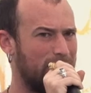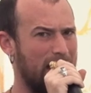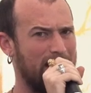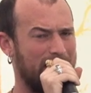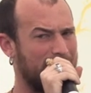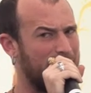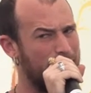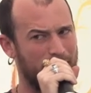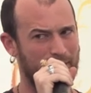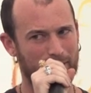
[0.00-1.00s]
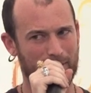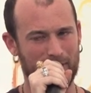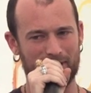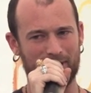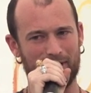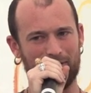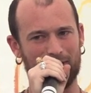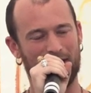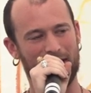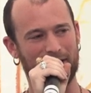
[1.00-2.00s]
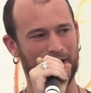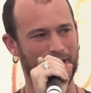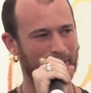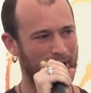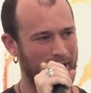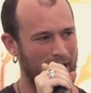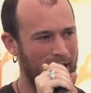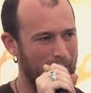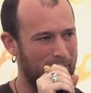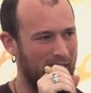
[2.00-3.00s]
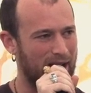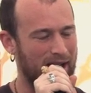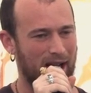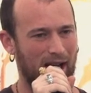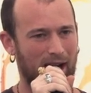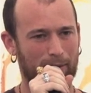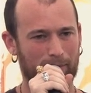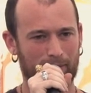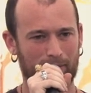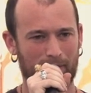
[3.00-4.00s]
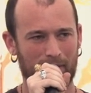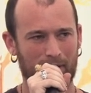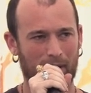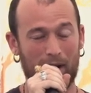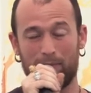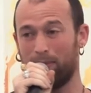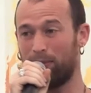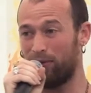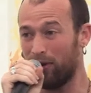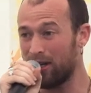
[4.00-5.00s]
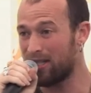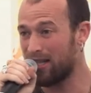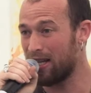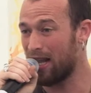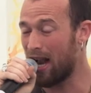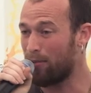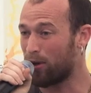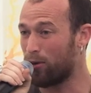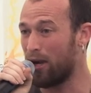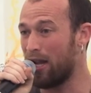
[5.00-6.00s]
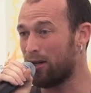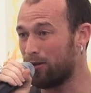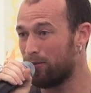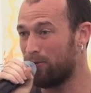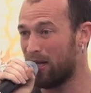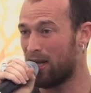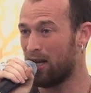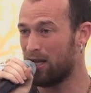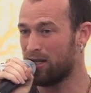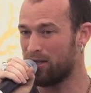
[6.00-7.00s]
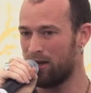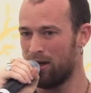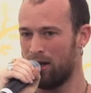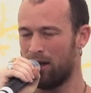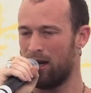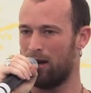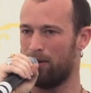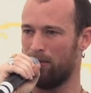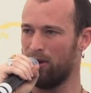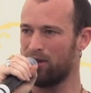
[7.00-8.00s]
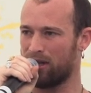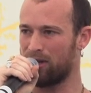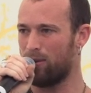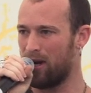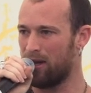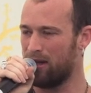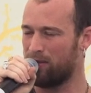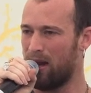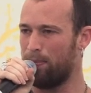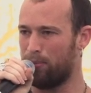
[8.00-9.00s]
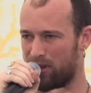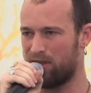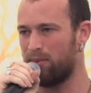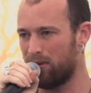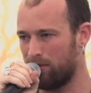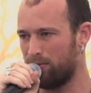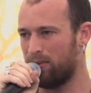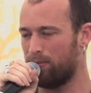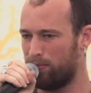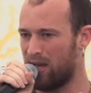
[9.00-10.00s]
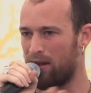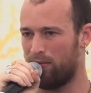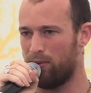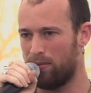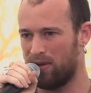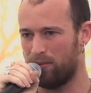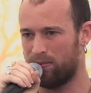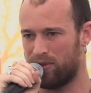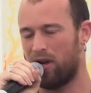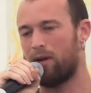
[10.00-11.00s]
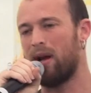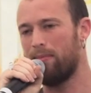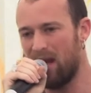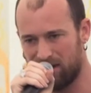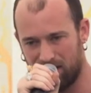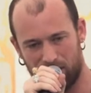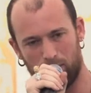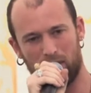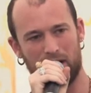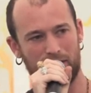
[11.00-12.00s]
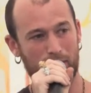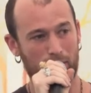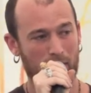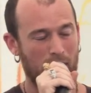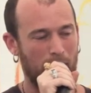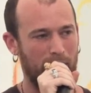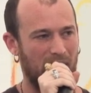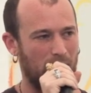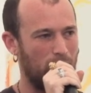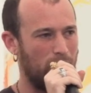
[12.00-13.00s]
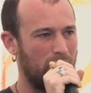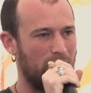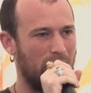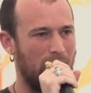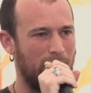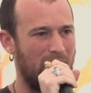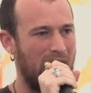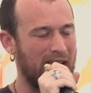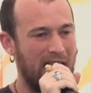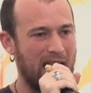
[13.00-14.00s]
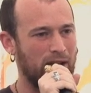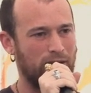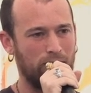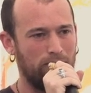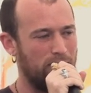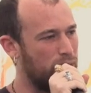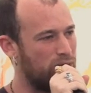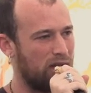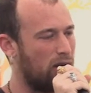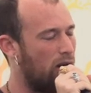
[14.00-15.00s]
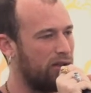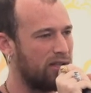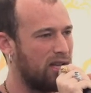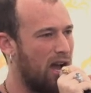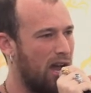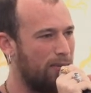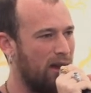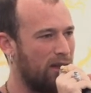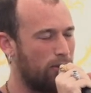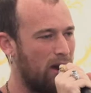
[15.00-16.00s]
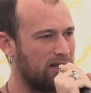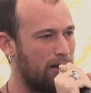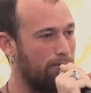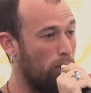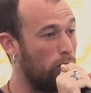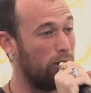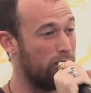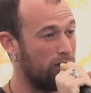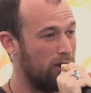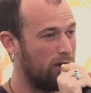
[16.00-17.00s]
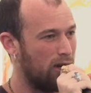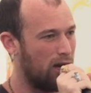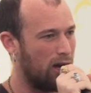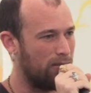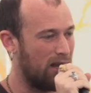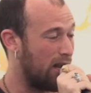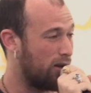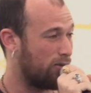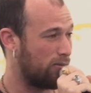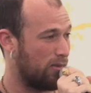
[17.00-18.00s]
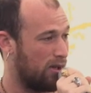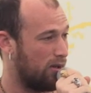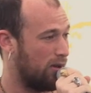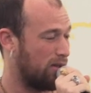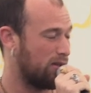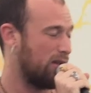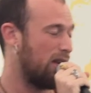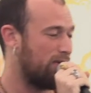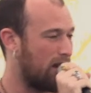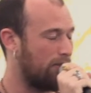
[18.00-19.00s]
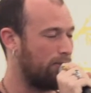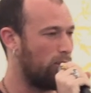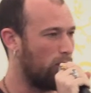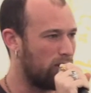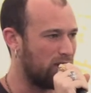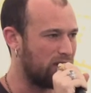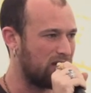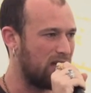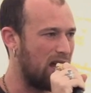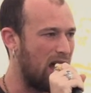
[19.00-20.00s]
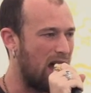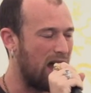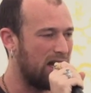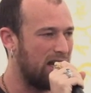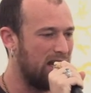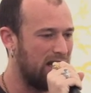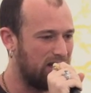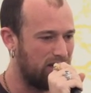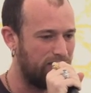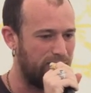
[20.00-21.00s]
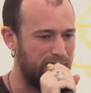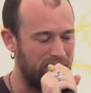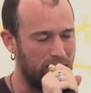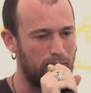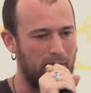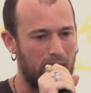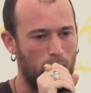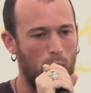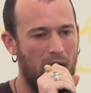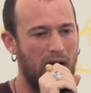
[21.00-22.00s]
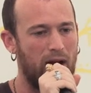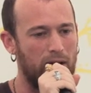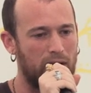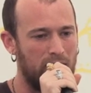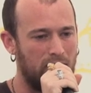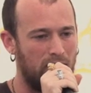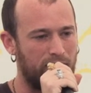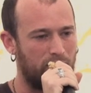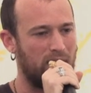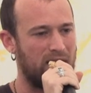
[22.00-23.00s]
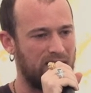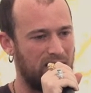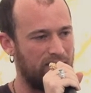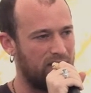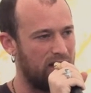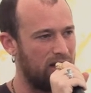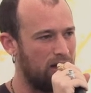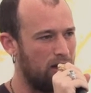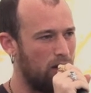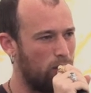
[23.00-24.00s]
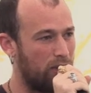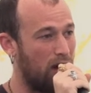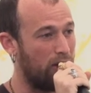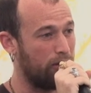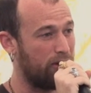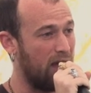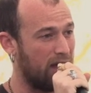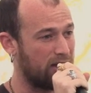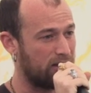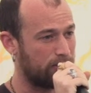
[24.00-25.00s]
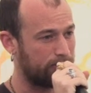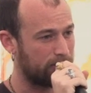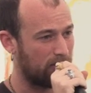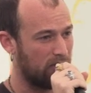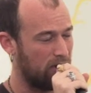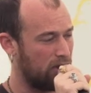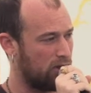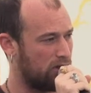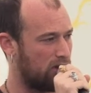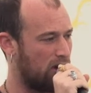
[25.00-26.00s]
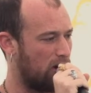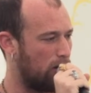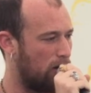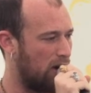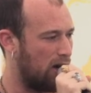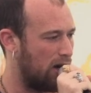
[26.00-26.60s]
anything that you can do in the music universe, I like to do. But I've been preferring to say that I'm a creator because music is what is my principal platform of sharing my message and what I do. But I can't do music all the time, otherwise I'm bored. It's not even that I'm bored, it's just that I need to fill my well of creativity with other things. So